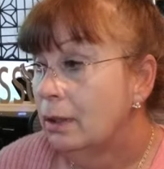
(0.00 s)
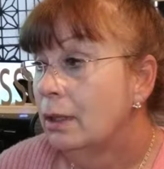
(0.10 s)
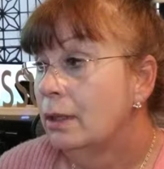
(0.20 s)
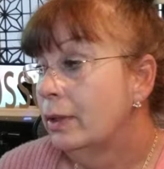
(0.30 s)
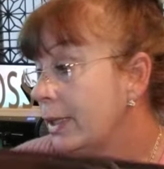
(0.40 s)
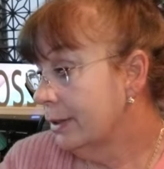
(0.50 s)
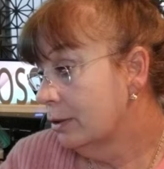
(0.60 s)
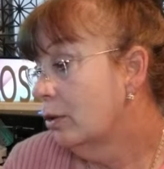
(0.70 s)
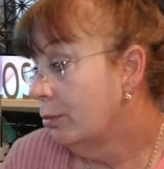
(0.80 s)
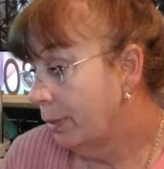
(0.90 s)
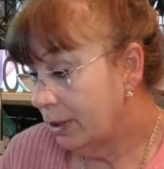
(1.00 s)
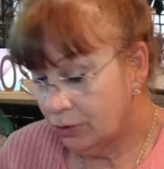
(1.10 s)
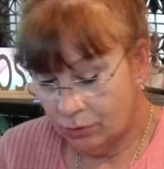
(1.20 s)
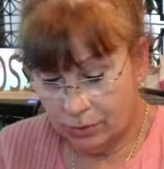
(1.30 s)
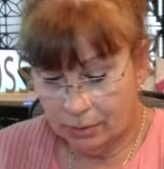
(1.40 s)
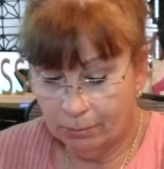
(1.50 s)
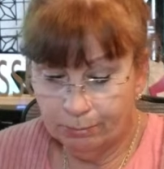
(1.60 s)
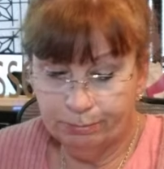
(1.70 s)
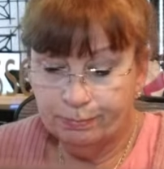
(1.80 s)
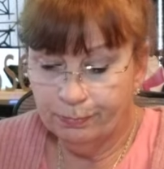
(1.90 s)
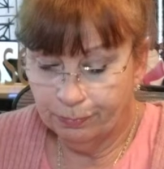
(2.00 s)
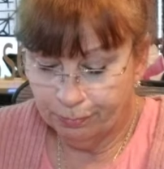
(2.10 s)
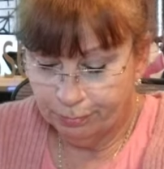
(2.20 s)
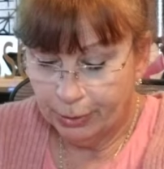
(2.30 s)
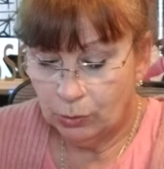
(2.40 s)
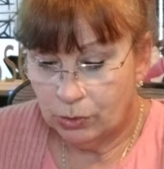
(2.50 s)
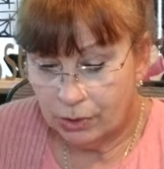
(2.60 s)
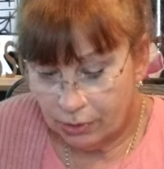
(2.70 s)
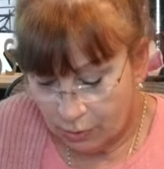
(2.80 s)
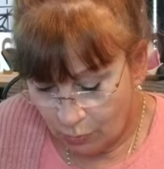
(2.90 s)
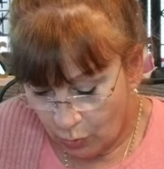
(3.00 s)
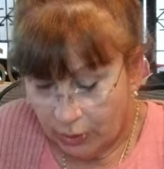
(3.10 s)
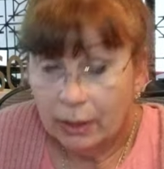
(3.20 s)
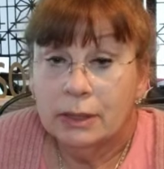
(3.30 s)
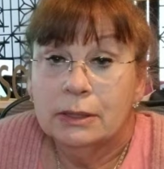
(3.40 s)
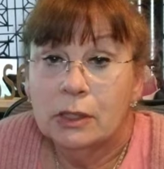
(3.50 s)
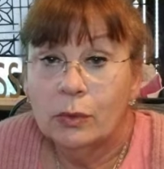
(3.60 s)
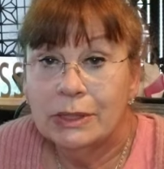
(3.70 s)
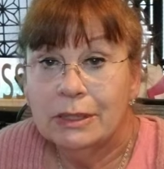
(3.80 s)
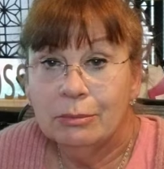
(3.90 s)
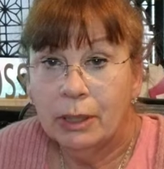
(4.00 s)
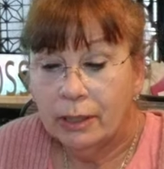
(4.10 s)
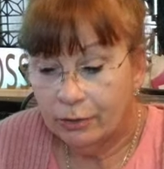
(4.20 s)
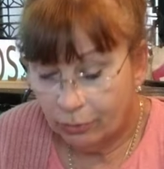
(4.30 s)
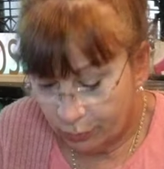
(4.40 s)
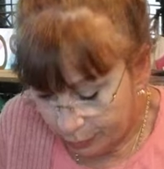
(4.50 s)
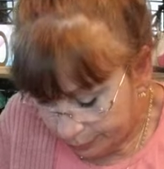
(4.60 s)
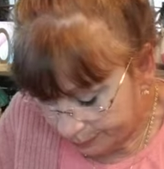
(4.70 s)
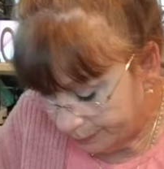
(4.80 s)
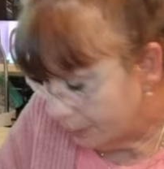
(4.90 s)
Oh, I had to go measure some boots this morning. So it's in my other room.